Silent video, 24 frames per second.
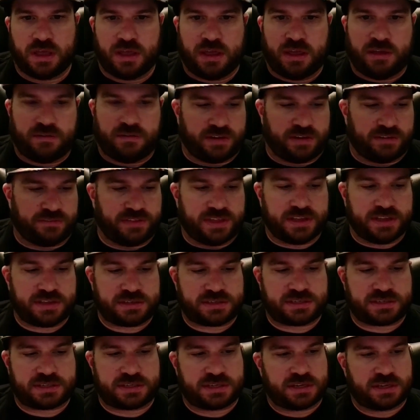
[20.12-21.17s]
we have
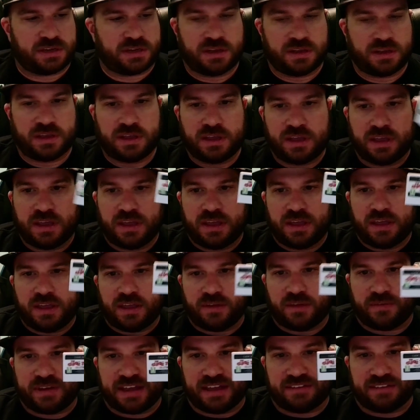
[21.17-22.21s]
this,
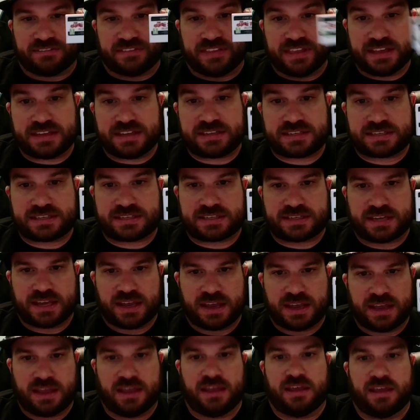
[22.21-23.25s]
and we have this.
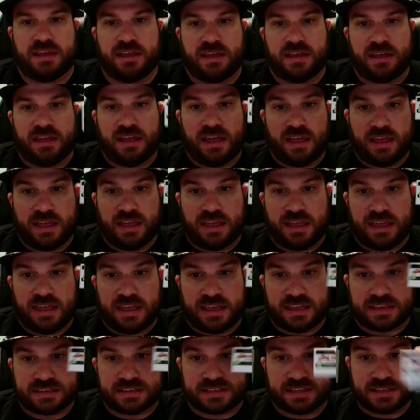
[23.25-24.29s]

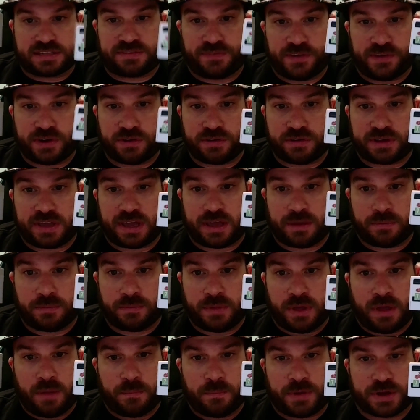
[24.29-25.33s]
Is this video game
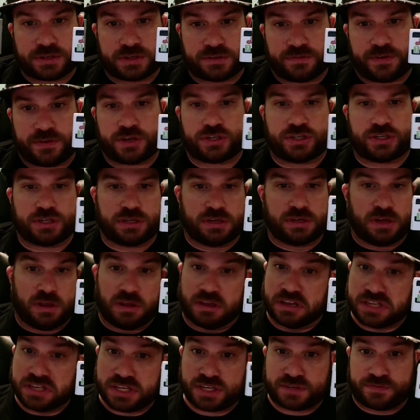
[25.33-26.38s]
preservation?
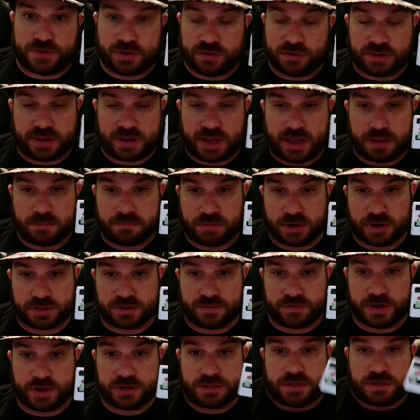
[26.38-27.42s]
Is this video game
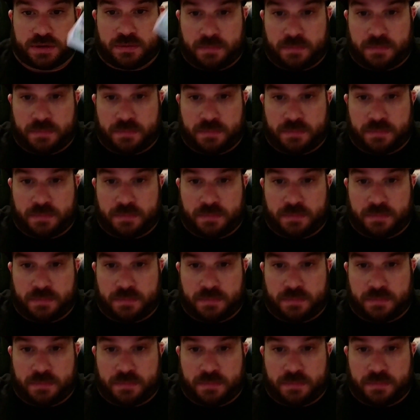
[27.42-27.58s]
preservation?